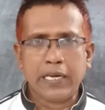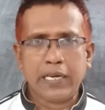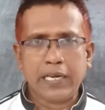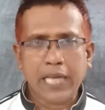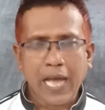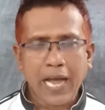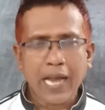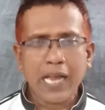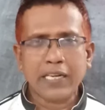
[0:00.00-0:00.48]

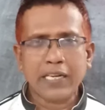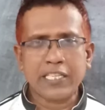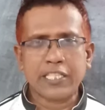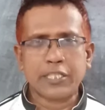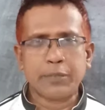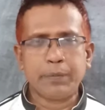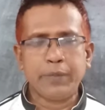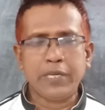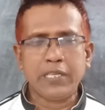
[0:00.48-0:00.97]
direct
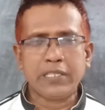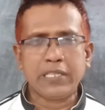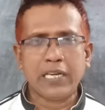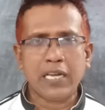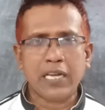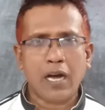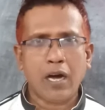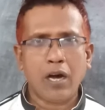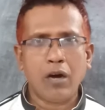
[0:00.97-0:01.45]
speech,
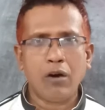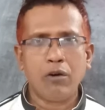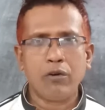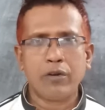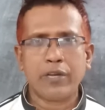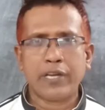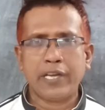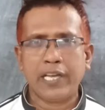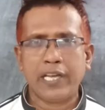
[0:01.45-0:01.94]
and how
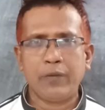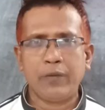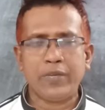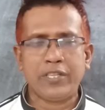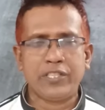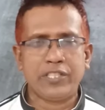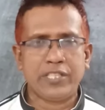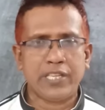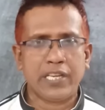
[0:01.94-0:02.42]
can we
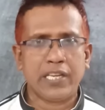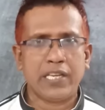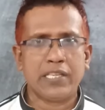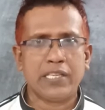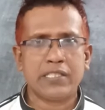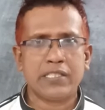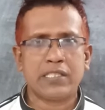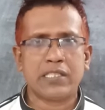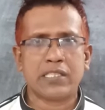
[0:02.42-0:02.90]

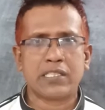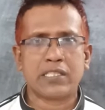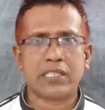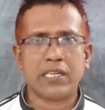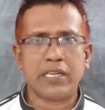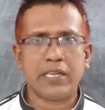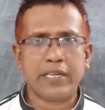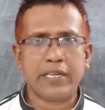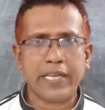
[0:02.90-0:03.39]
change the
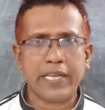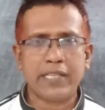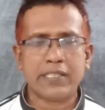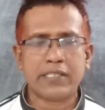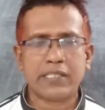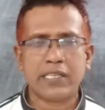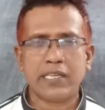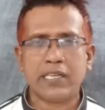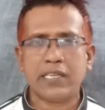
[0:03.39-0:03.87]

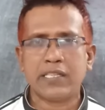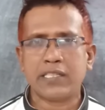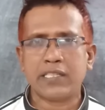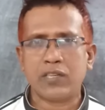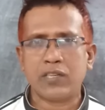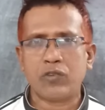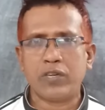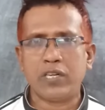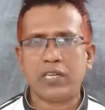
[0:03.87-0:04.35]
sentences
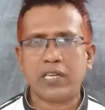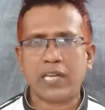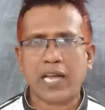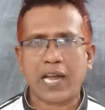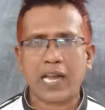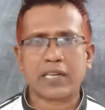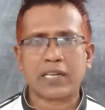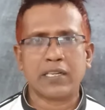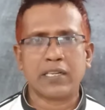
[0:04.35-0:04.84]
into
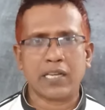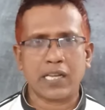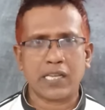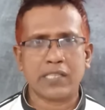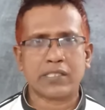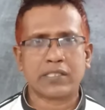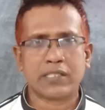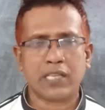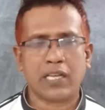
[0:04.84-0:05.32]
indirect
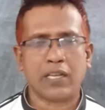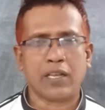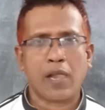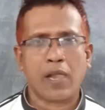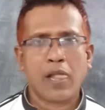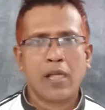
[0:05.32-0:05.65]
narration.